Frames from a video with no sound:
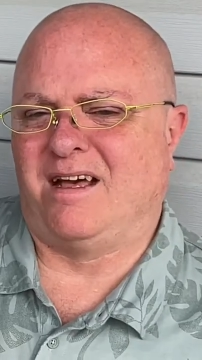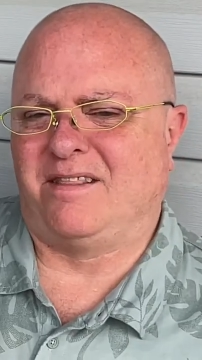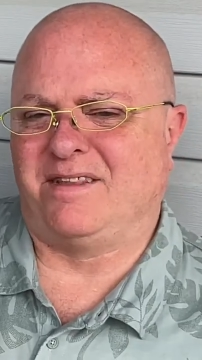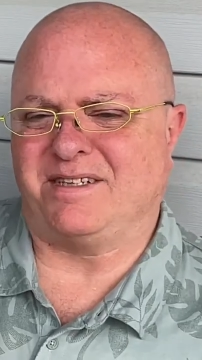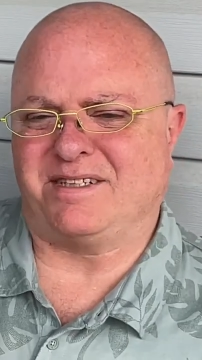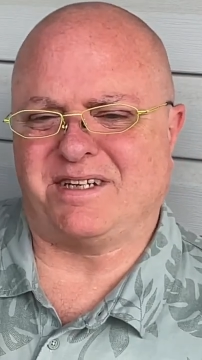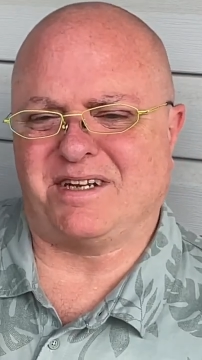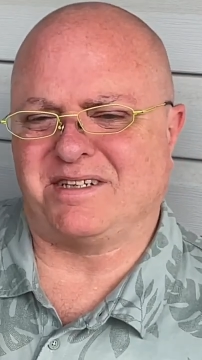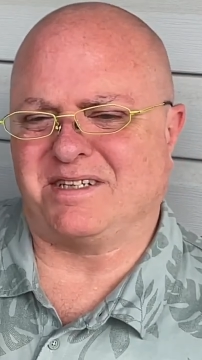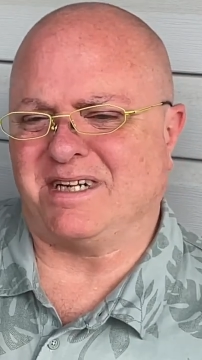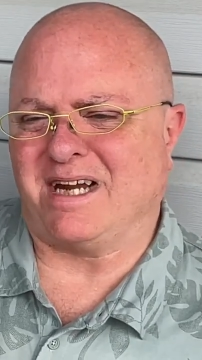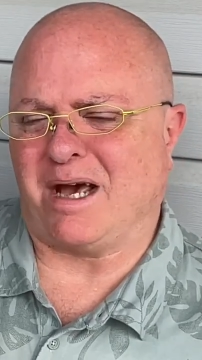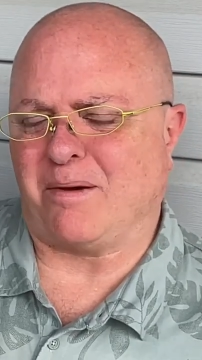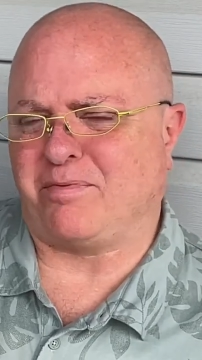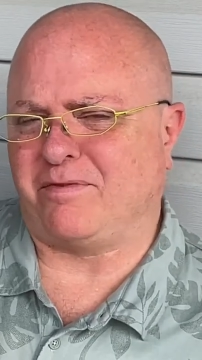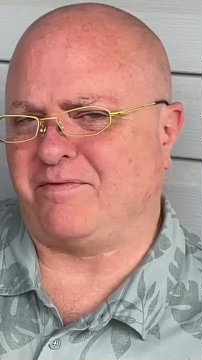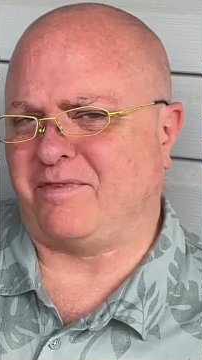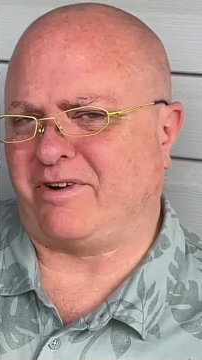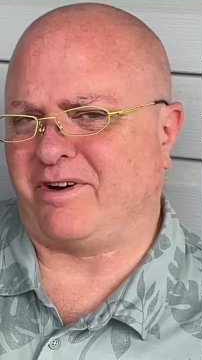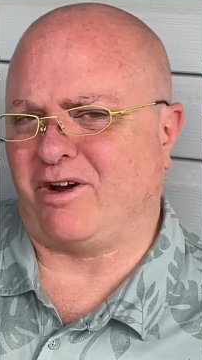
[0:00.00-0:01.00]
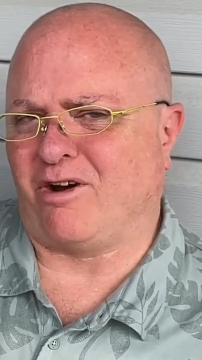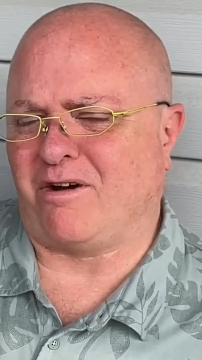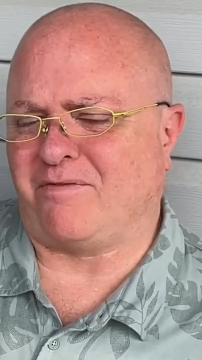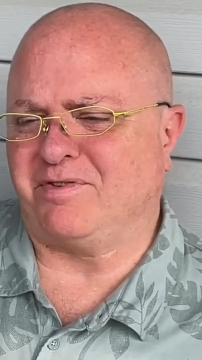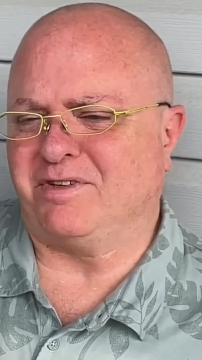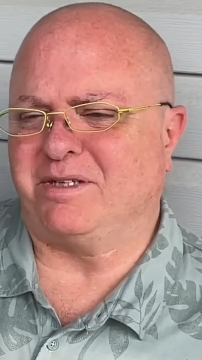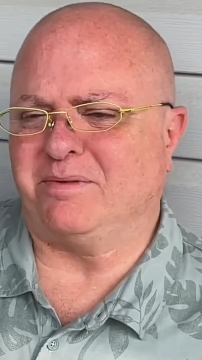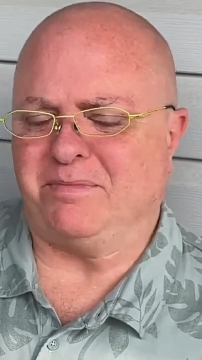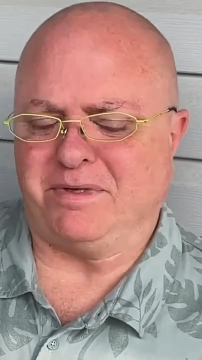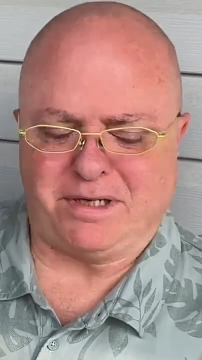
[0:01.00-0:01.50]
this doesn't happen very
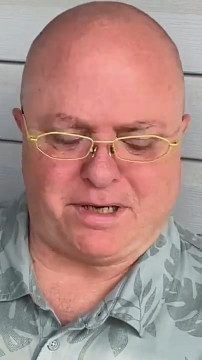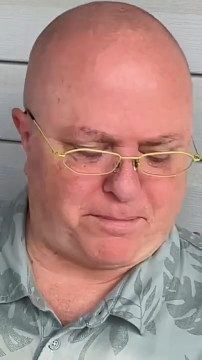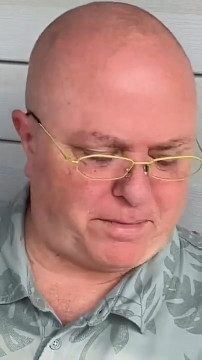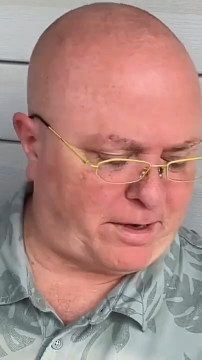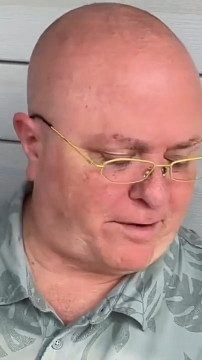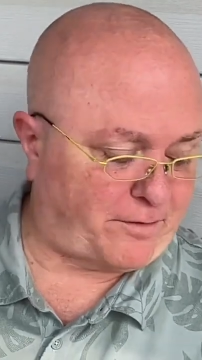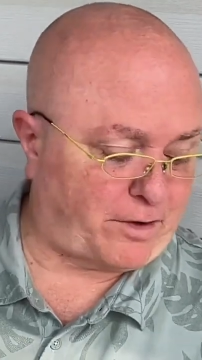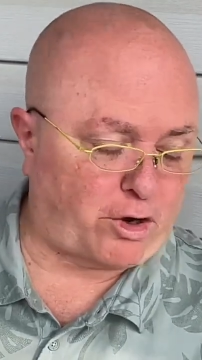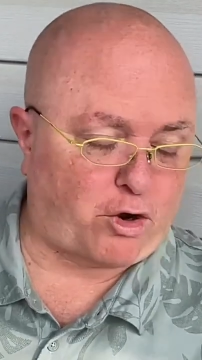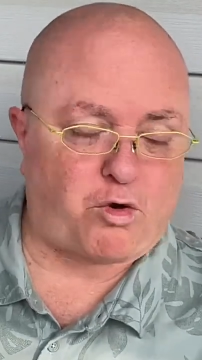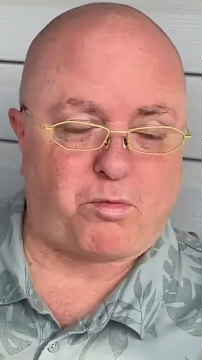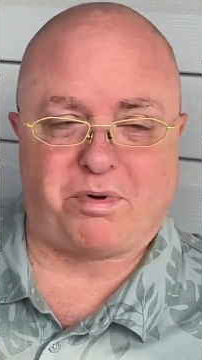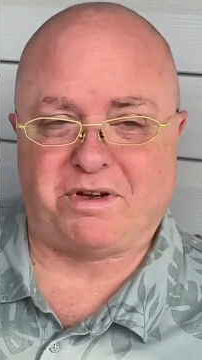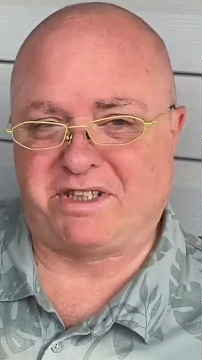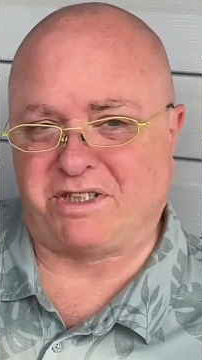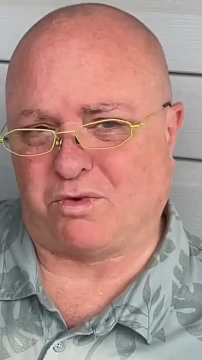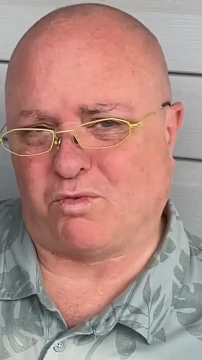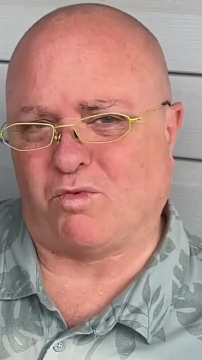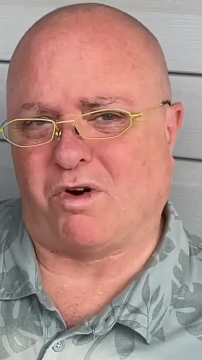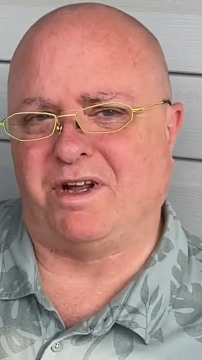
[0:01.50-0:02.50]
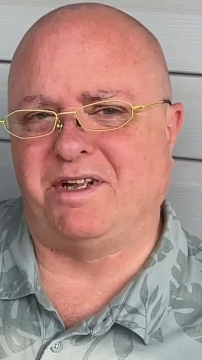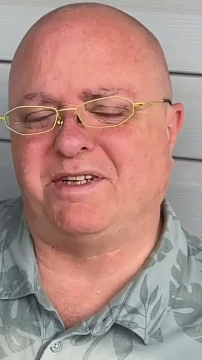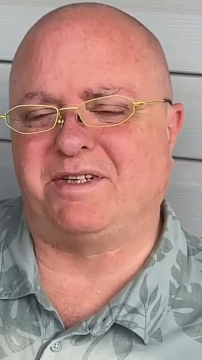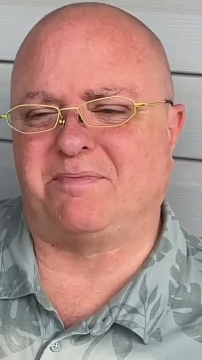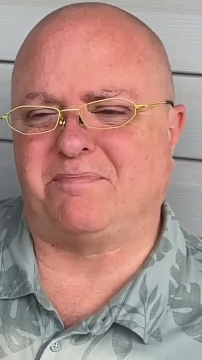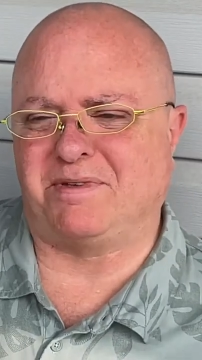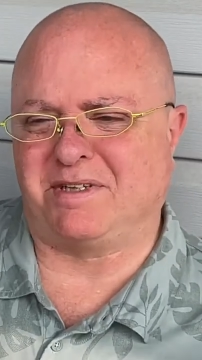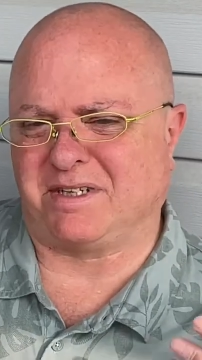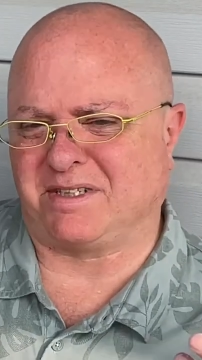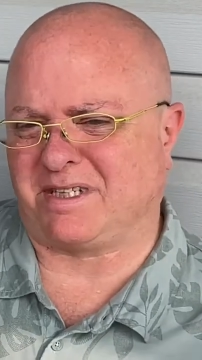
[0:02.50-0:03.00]
often to me. I mean, I've got a whole bunch at
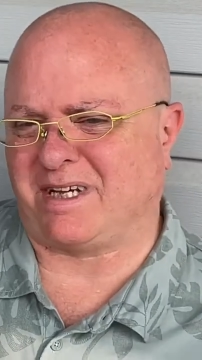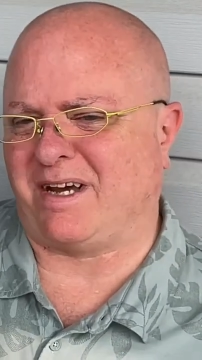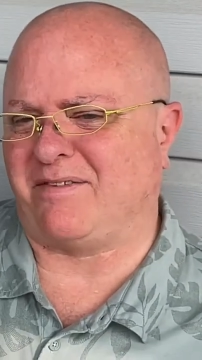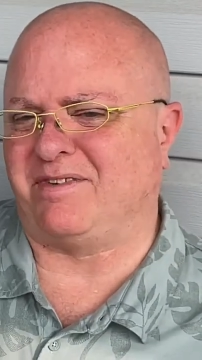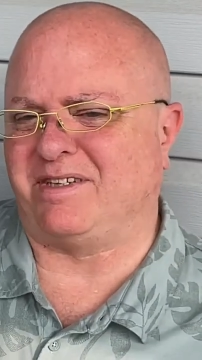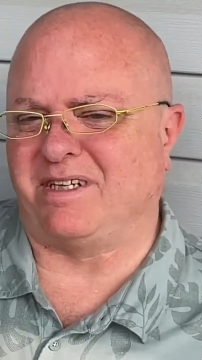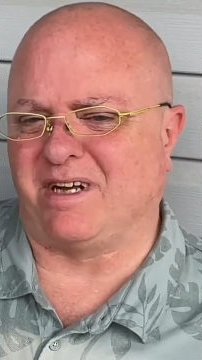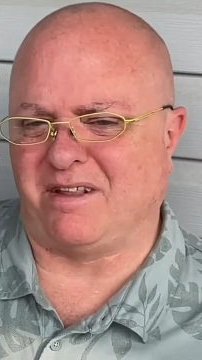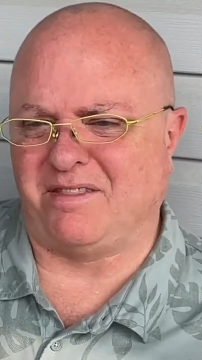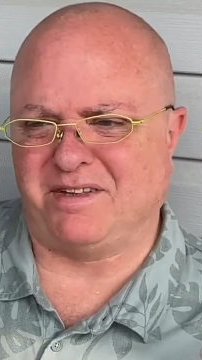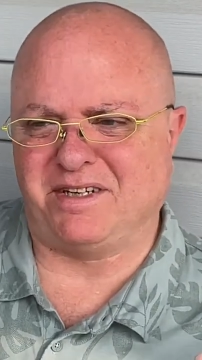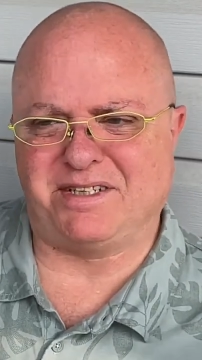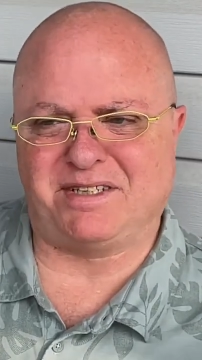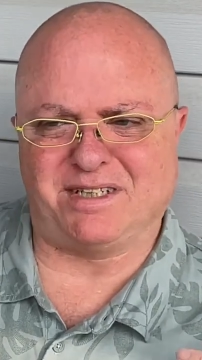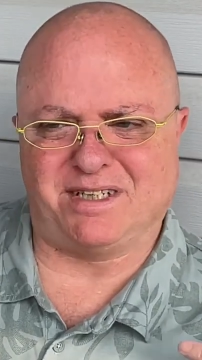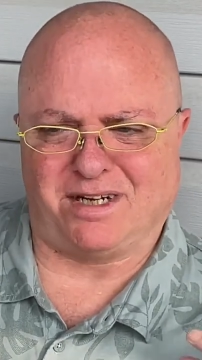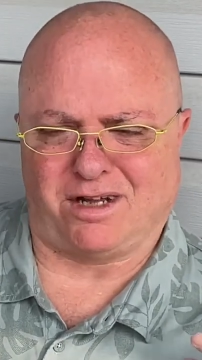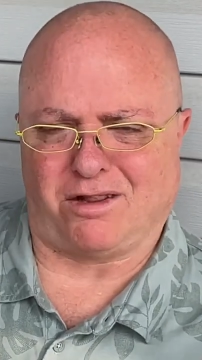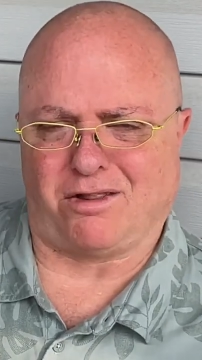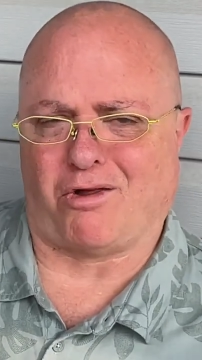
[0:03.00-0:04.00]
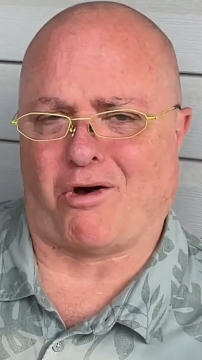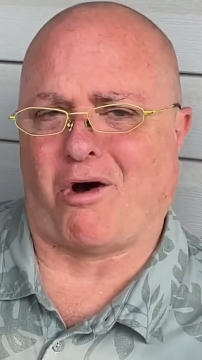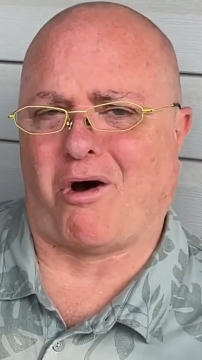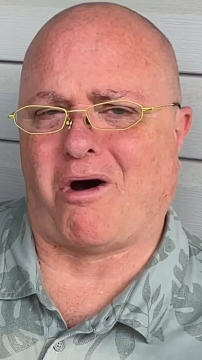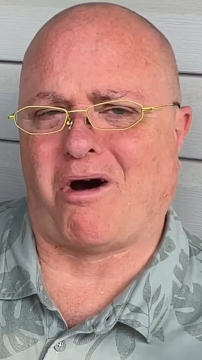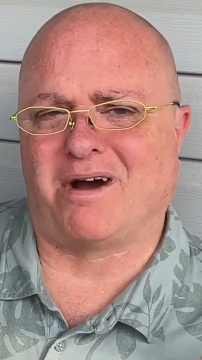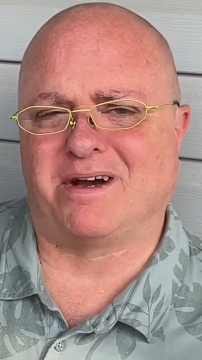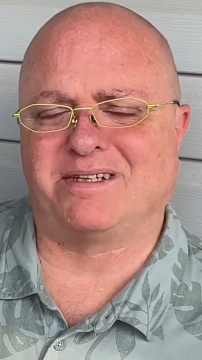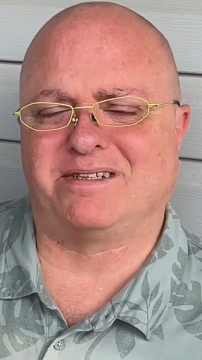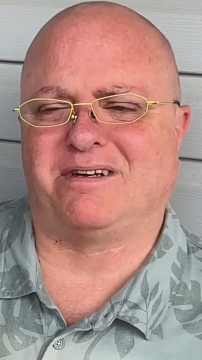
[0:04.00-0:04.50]
once because I haven't done this in a
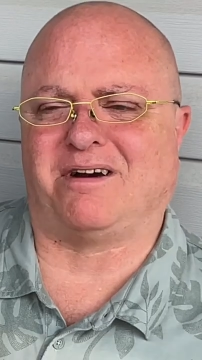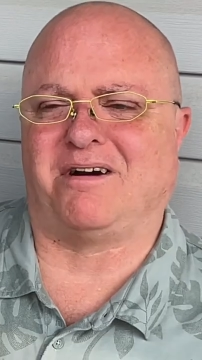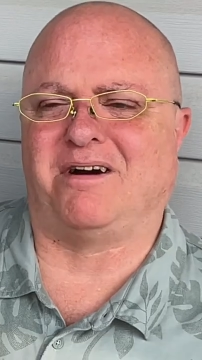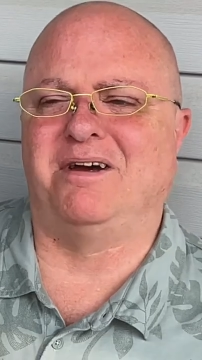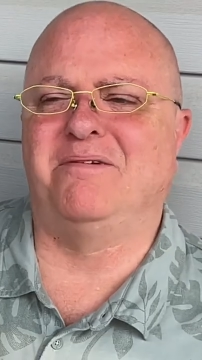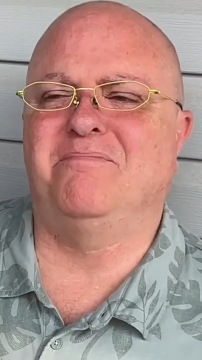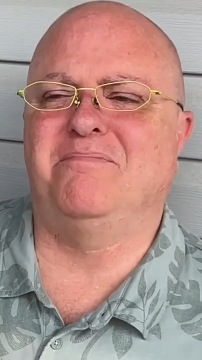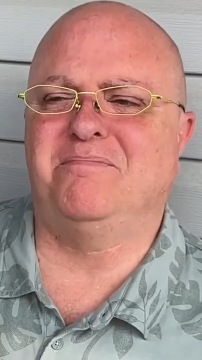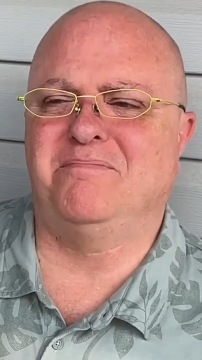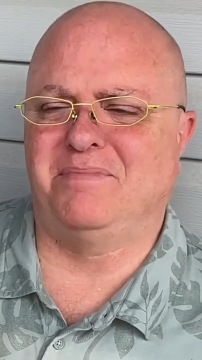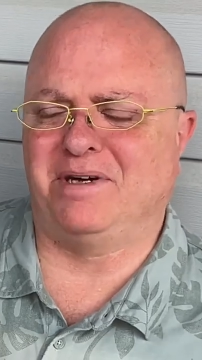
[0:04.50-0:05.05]
long time,